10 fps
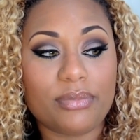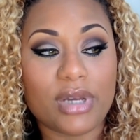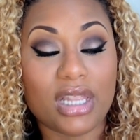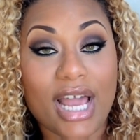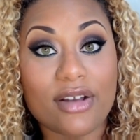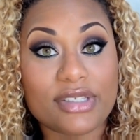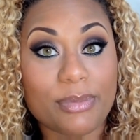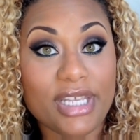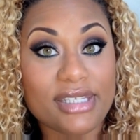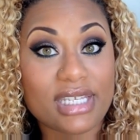
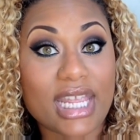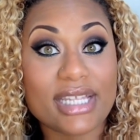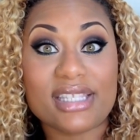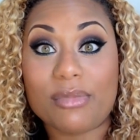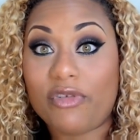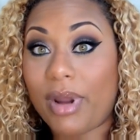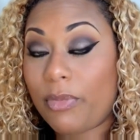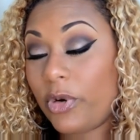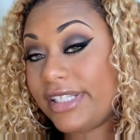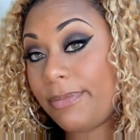allows me to get some of my
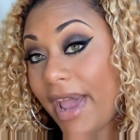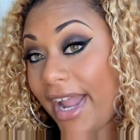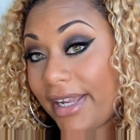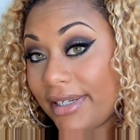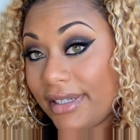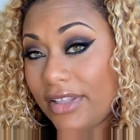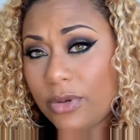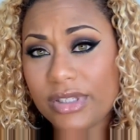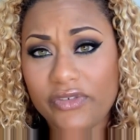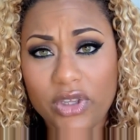points back. And
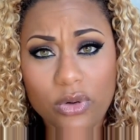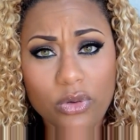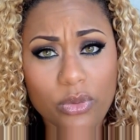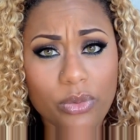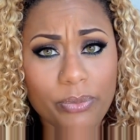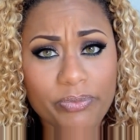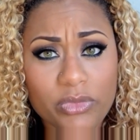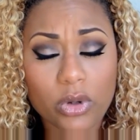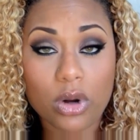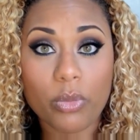those of you who
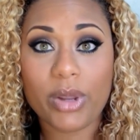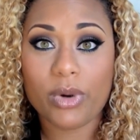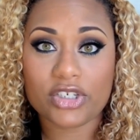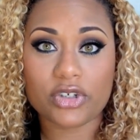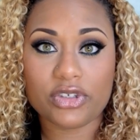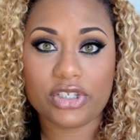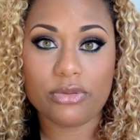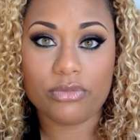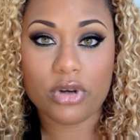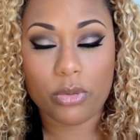are on Weight Watchers,
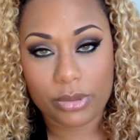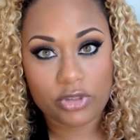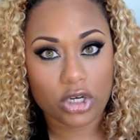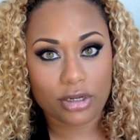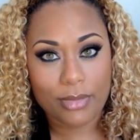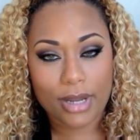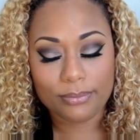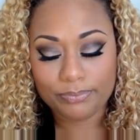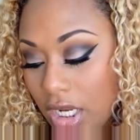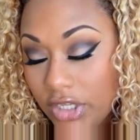you know what I'm talking about.
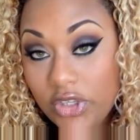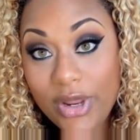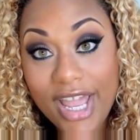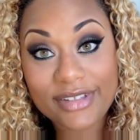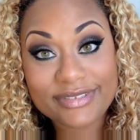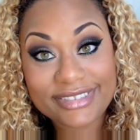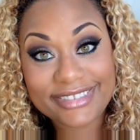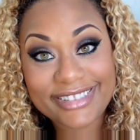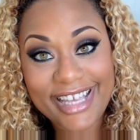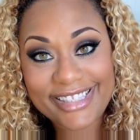So yeah,
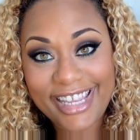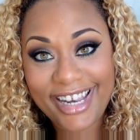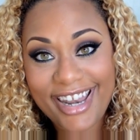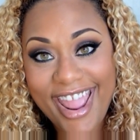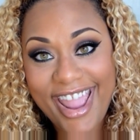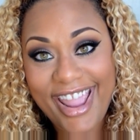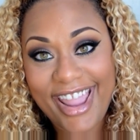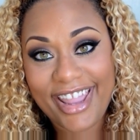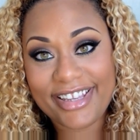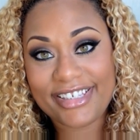that's it.
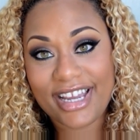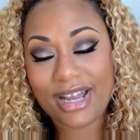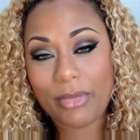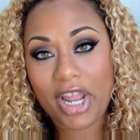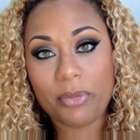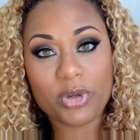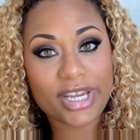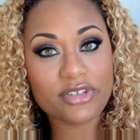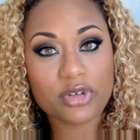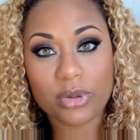And um, I hope you
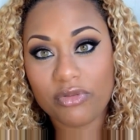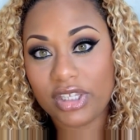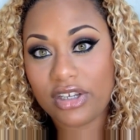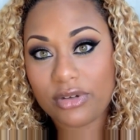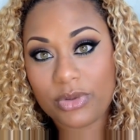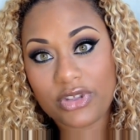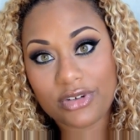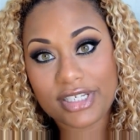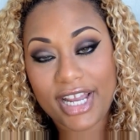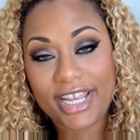guys are doing really good with
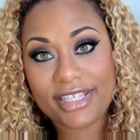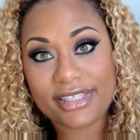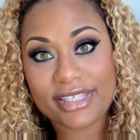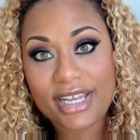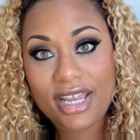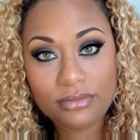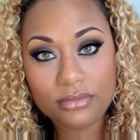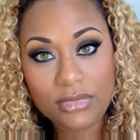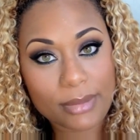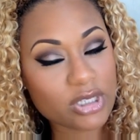your diets.
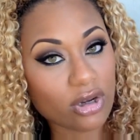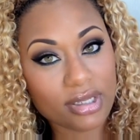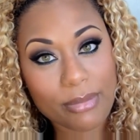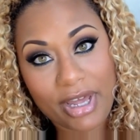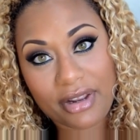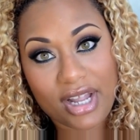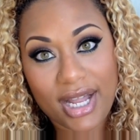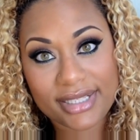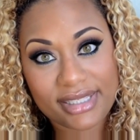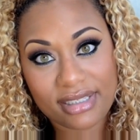I'm talking about it
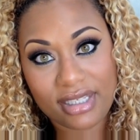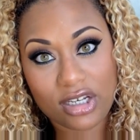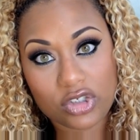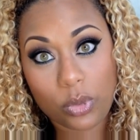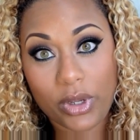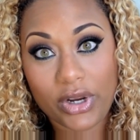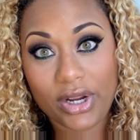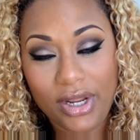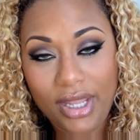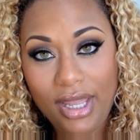constantly on
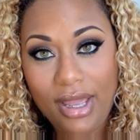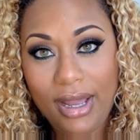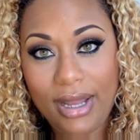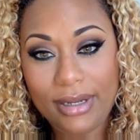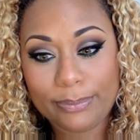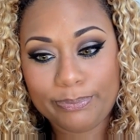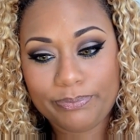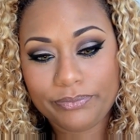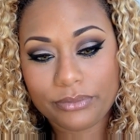Twitter, um,